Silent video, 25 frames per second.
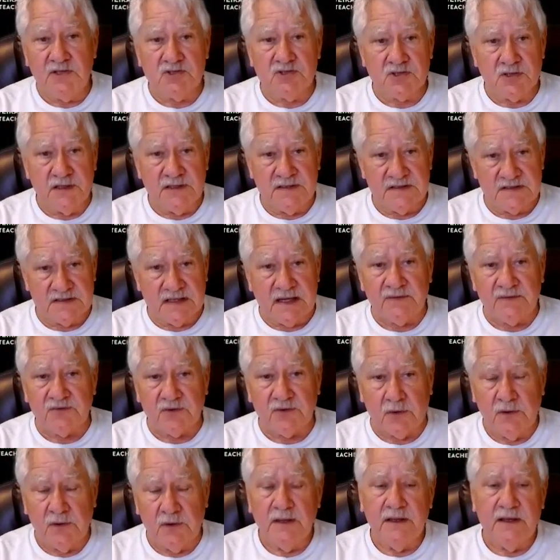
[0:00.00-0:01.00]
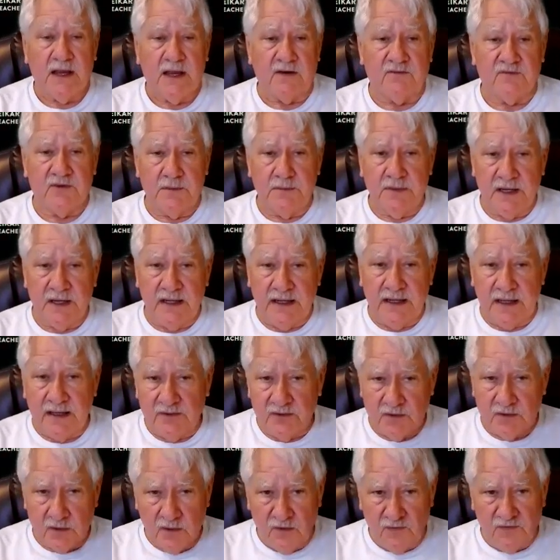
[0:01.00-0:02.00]
usually several. Everybody had
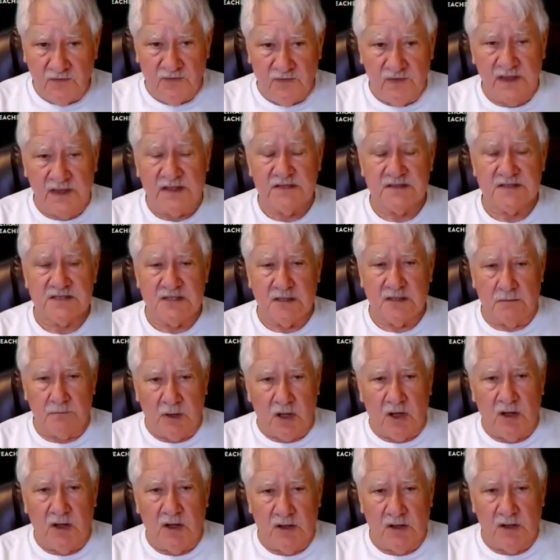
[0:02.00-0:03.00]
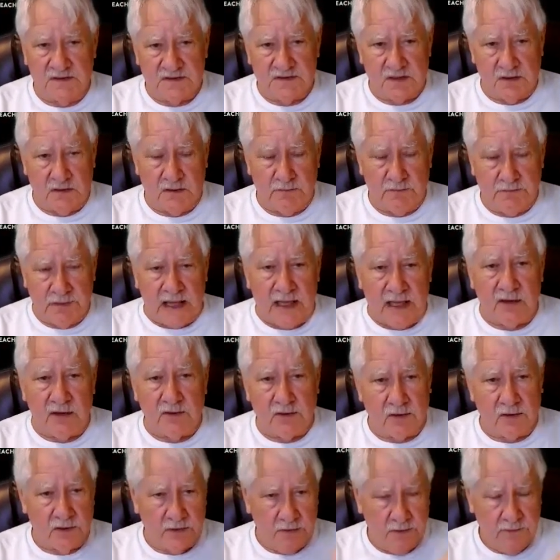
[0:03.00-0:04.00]
their own flints, their balls, their
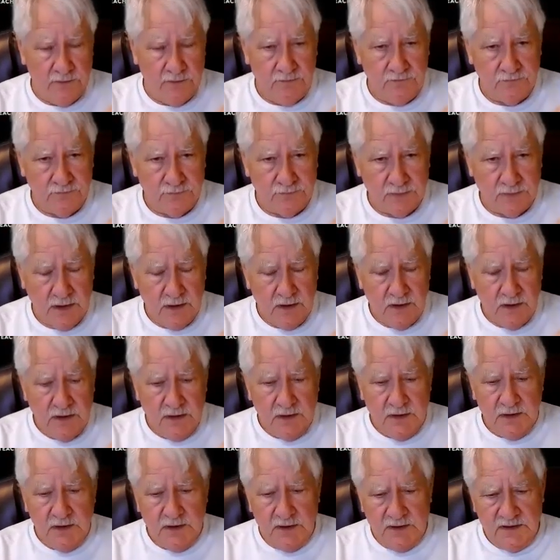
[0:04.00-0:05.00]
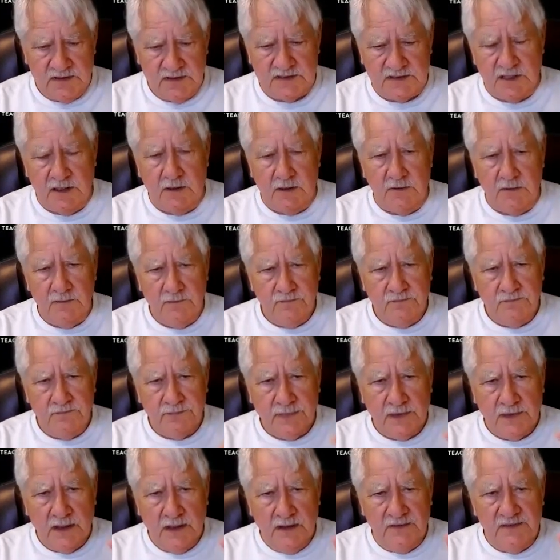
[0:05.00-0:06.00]
powder. So
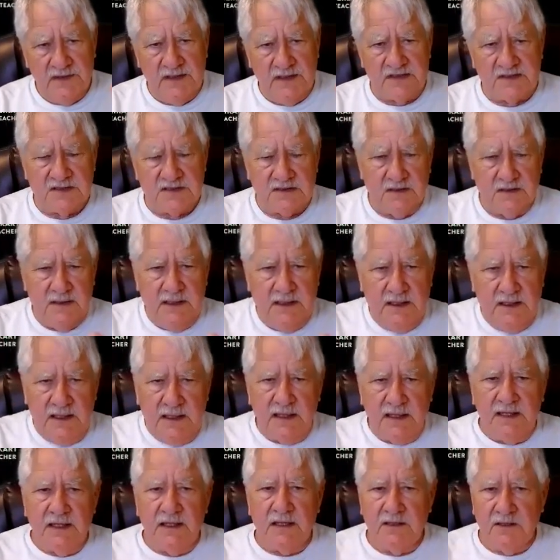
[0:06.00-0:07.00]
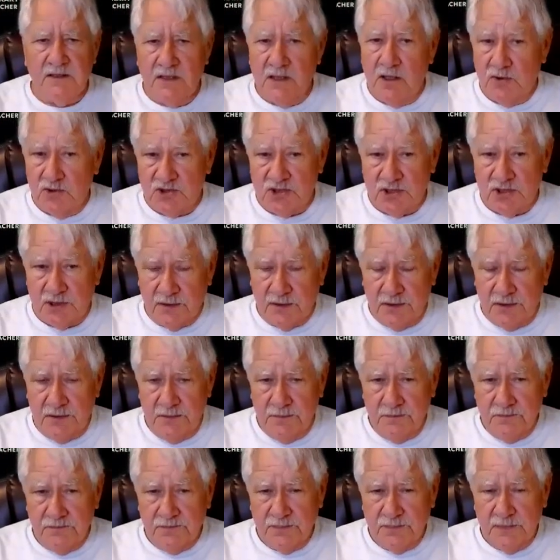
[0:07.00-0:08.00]
this idiot notion
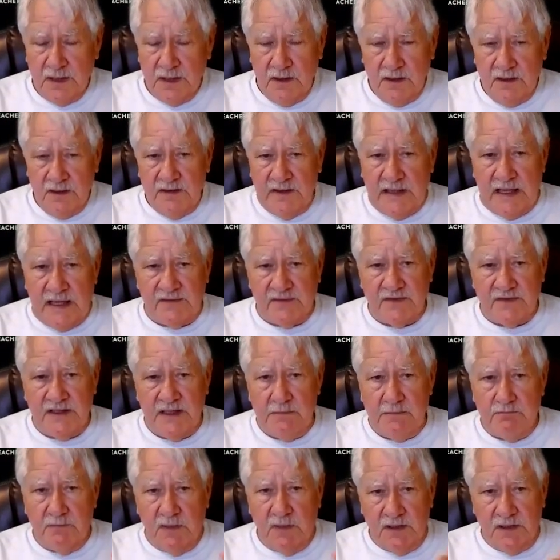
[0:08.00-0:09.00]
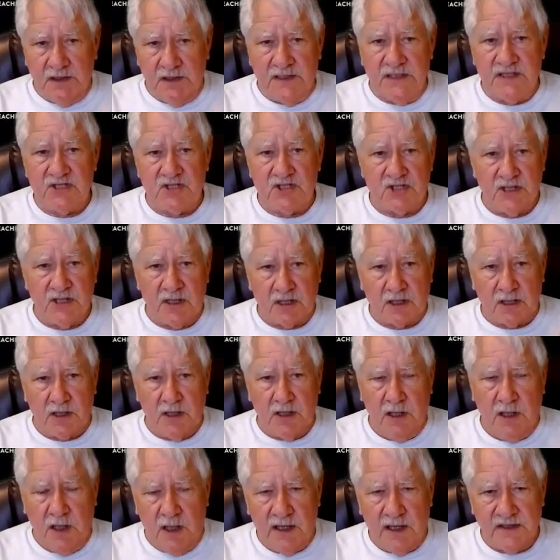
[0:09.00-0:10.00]
that the militia
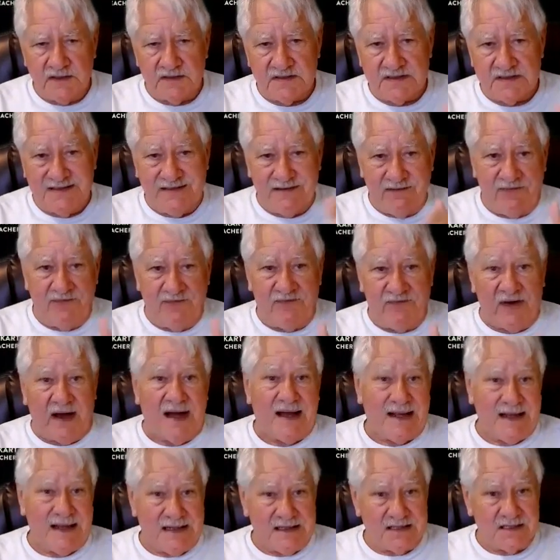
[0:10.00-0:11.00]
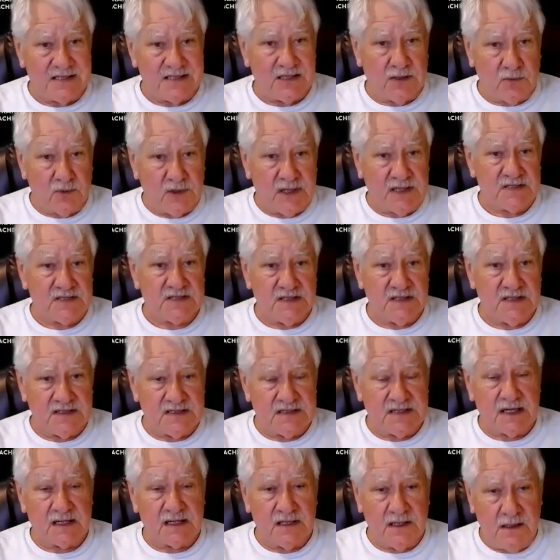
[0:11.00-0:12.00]
clause defines the rest of the
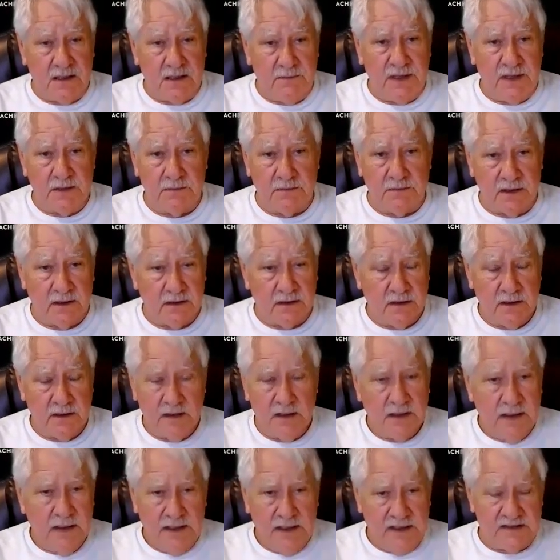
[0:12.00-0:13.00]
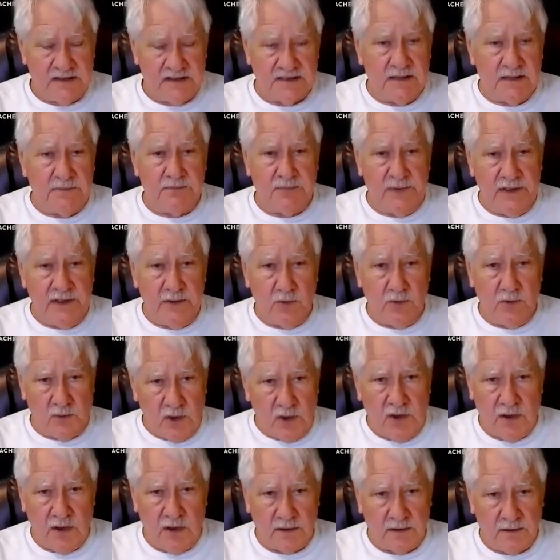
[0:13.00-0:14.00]
Second Amendment is simply
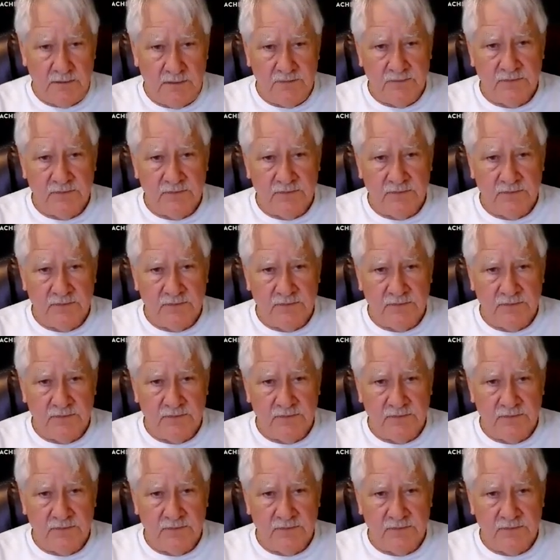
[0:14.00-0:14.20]
wrong.